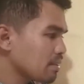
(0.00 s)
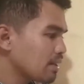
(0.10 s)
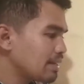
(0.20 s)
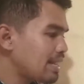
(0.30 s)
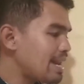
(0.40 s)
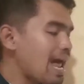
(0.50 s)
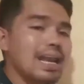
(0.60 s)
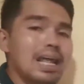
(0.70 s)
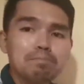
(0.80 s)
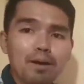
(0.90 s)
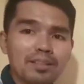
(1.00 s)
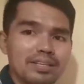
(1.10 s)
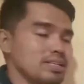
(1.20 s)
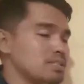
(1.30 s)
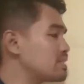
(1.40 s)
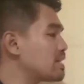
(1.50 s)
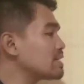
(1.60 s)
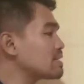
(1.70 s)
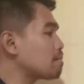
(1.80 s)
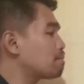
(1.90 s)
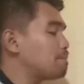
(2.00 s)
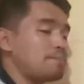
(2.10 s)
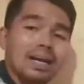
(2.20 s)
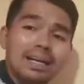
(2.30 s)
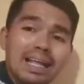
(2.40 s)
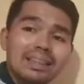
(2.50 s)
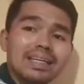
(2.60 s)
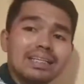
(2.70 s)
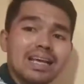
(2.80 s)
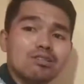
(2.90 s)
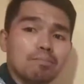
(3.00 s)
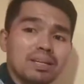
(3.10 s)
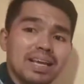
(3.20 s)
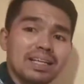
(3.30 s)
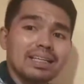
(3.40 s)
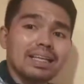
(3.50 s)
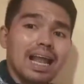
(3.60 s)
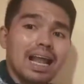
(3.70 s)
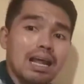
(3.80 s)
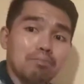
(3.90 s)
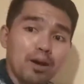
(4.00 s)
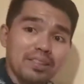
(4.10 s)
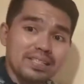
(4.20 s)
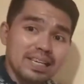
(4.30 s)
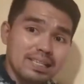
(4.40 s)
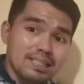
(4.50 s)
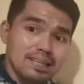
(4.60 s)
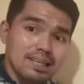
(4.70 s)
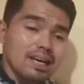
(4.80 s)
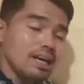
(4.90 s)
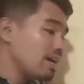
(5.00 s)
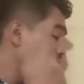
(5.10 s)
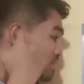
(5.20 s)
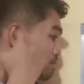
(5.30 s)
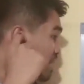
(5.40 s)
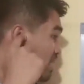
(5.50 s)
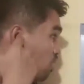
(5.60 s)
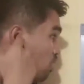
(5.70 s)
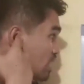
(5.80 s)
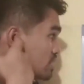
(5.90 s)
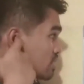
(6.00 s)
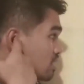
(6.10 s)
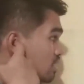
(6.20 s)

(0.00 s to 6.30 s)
the null hypothesis. There is a greater chance of rejecting the null hypothesis. It's because